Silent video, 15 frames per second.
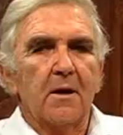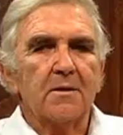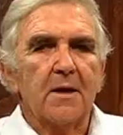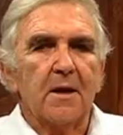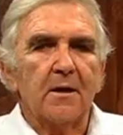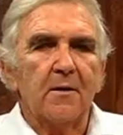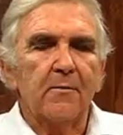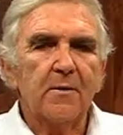
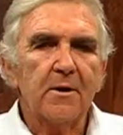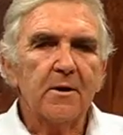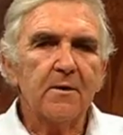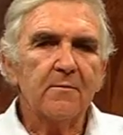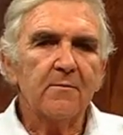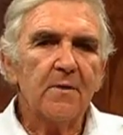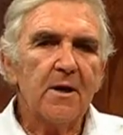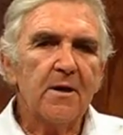Exactly. We
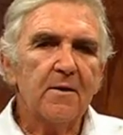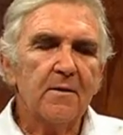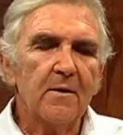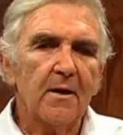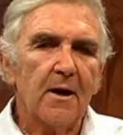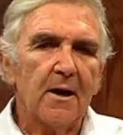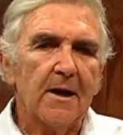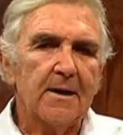didn't really
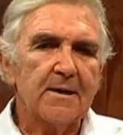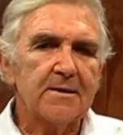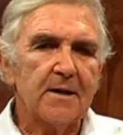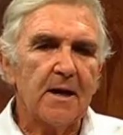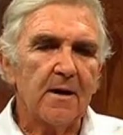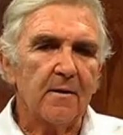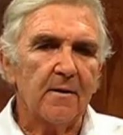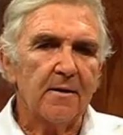
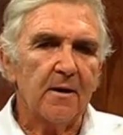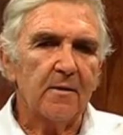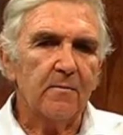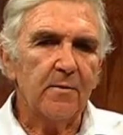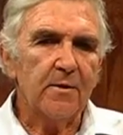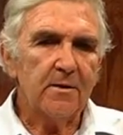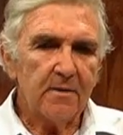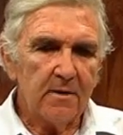start on that.
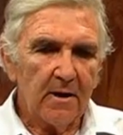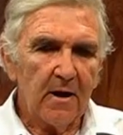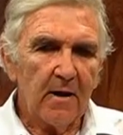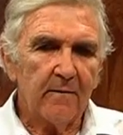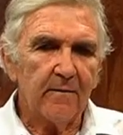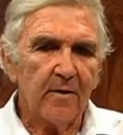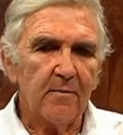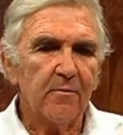We did
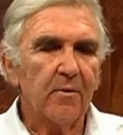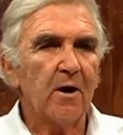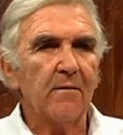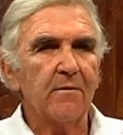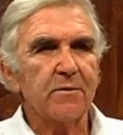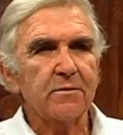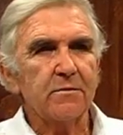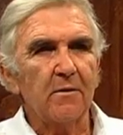have a
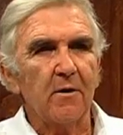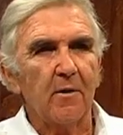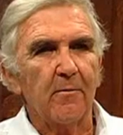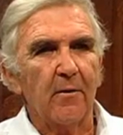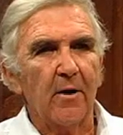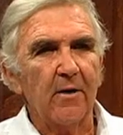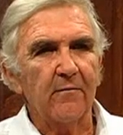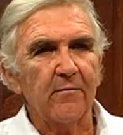private school
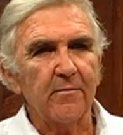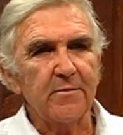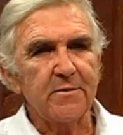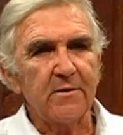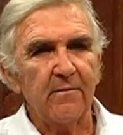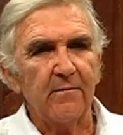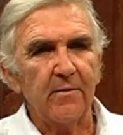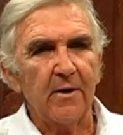operating from
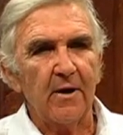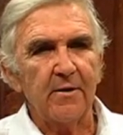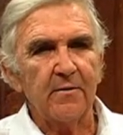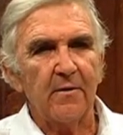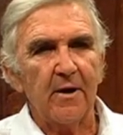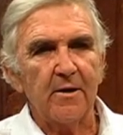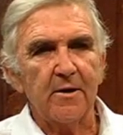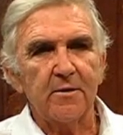78
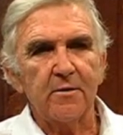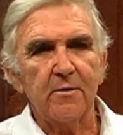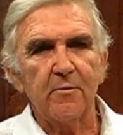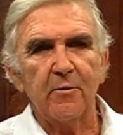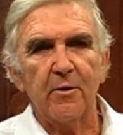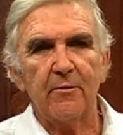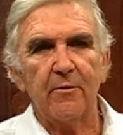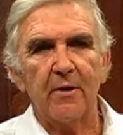to 82
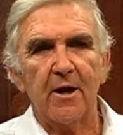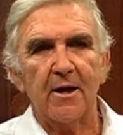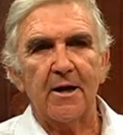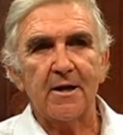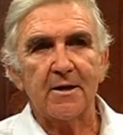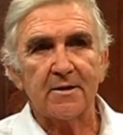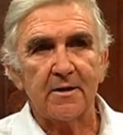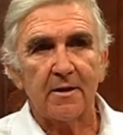where we had an
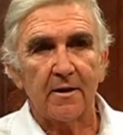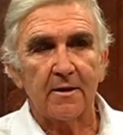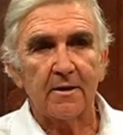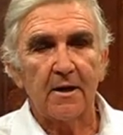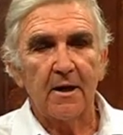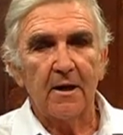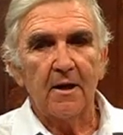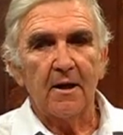
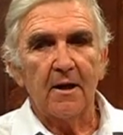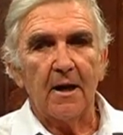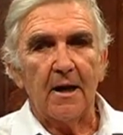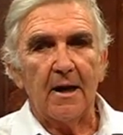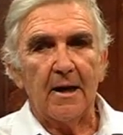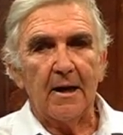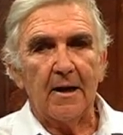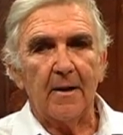excellent
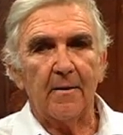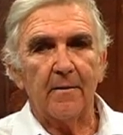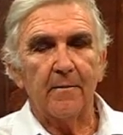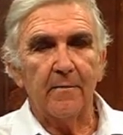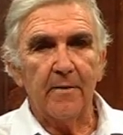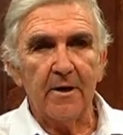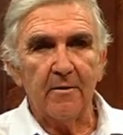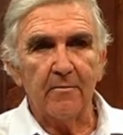
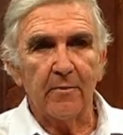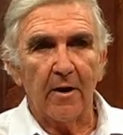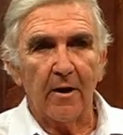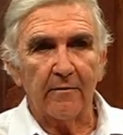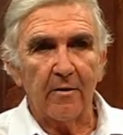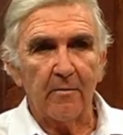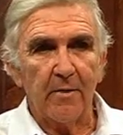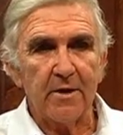reading
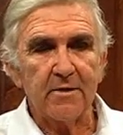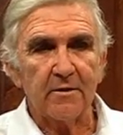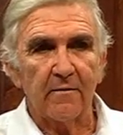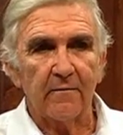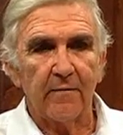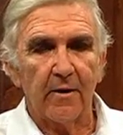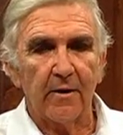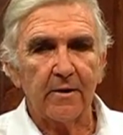program based
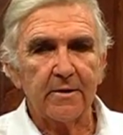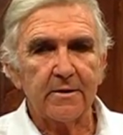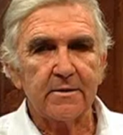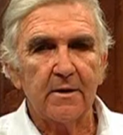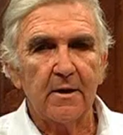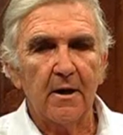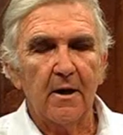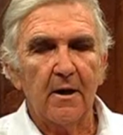on phonics.